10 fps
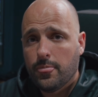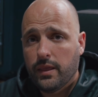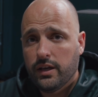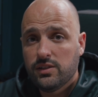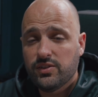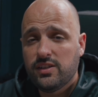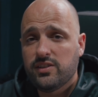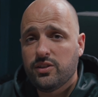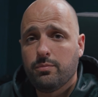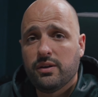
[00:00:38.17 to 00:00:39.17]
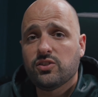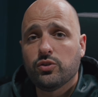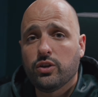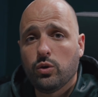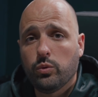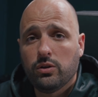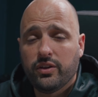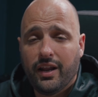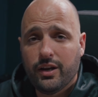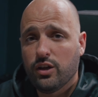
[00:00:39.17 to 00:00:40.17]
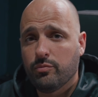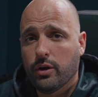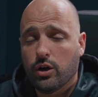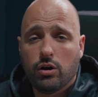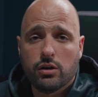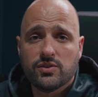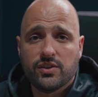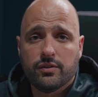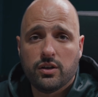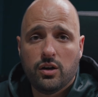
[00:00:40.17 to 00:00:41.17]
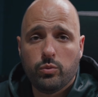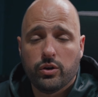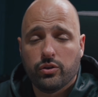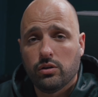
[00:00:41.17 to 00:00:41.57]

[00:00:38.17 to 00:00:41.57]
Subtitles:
it is easily the best looking wheel that any of my cars have come with.